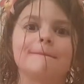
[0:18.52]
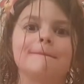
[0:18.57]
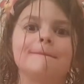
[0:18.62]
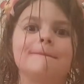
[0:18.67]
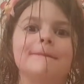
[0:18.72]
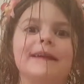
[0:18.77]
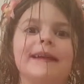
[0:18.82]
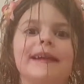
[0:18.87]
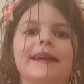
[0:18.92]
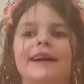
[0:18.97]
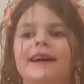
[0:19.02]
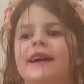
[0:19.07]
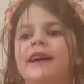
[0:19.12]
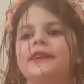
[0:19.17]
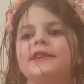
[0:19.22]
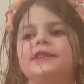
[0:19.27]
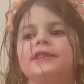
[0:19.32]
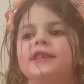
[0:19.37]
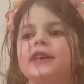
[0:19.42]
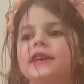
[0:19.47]
Me.
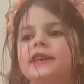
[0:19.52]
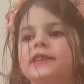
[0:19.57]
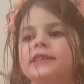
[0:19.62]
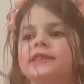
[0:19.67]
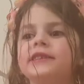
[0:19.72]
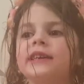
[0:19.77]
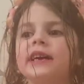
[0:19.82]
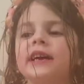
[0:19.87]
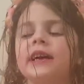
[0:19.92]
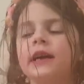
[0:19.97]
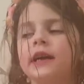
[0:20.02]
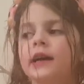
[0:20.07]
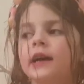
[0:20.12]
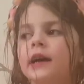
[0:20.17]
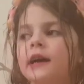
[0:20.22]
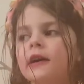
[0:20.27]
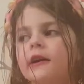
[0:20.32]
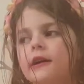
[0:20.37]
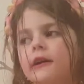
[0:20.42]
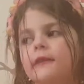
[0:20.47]
I chose it
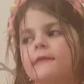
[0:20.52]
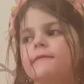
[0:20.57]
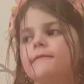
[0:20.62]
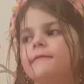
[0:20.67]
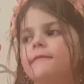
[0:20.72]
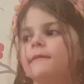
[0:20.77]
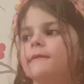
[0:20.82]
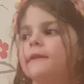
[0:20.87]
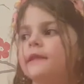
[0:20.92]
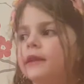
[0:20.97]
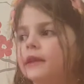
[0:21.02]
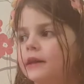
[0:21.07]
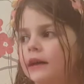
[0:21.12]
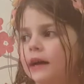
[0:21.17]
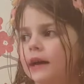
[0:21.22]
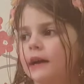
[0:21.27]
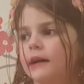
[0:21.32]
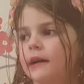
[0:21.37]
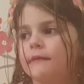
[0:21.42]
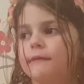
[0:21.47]
um,
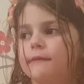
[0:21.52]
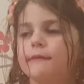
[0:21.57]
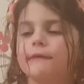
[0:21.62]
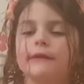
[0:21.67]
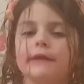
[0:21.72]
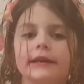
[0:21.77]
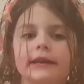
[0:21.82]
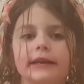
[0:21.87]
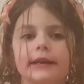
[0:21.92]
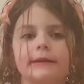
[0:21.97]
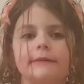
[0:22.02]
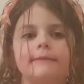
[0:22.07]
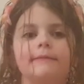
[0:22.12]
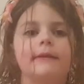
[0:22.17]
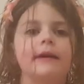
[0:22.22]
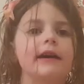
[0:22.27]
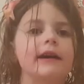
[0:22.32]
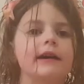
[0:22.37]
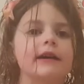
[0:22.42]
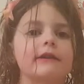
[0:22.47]
um for
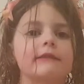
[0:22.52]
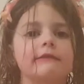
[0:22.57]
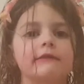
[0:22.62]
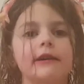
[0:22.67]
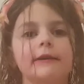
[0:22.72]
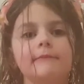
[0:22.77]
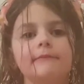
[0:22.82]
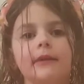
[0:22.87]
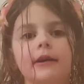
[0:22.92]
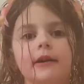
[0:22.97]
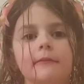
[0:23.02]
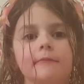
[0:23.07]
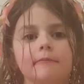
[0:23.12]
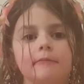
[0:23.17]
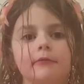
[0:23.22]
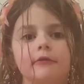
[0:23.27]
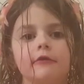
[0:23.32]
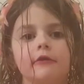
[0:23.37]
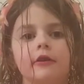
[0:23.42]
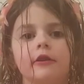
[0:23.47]
you, but Grandma
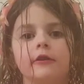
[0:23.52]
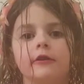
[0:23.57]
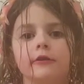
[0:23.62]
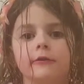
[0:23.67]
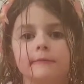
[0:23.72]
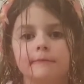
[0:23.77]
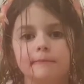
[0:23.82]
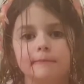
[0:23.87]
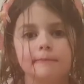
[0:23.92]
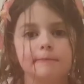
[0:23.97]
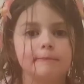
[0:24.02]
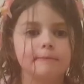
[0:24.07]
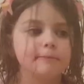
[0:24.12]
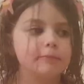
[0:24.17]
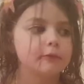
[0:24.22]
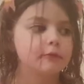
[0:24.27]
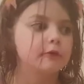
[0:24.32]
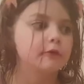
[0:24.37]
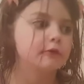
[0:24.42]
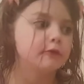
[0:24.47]
bought
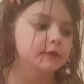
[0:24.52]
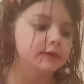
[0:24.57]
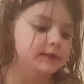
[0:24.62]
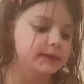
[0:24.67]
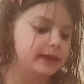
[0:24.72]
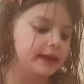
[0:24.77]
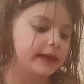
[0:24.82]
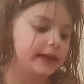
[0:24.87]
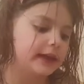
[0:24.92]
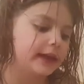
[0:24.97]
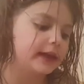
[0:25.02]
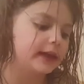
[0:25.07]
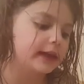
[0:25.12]
bought it.